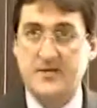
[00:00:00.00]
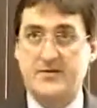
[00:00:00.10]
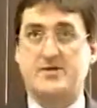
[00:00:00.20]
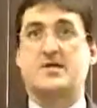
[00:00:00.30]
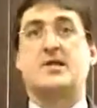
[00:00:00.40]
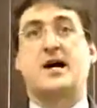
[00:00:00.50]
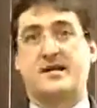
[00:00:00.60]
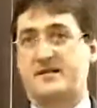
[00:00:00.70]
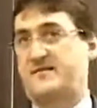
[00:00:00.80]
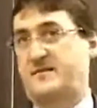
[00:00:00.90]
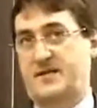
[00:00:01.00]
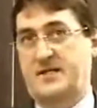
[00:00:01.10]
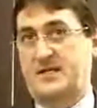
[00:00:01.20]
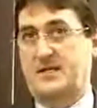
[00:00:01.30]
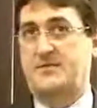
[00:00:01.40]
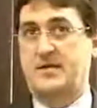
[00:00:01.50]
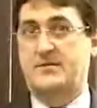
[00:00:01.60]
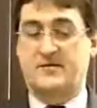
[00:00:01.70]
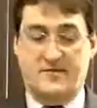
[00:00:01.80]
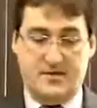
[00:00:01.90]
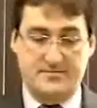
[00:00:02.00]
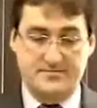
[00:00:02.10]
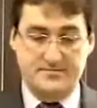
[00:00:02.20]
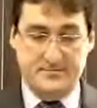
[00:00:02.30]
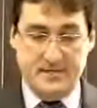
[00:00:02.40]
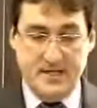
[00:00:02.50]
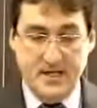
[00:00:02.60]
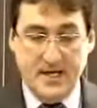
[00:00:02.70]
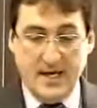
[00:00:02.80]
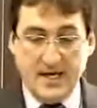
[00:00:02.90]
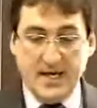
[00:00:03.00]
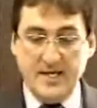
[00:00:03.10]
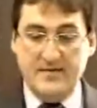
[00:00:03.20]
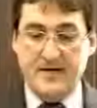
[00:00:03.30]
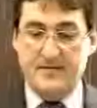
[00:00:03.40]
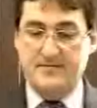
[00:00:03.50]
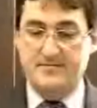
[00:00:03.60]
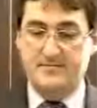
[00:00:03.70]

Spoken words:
There's a lot of different things it can be used for. In any event,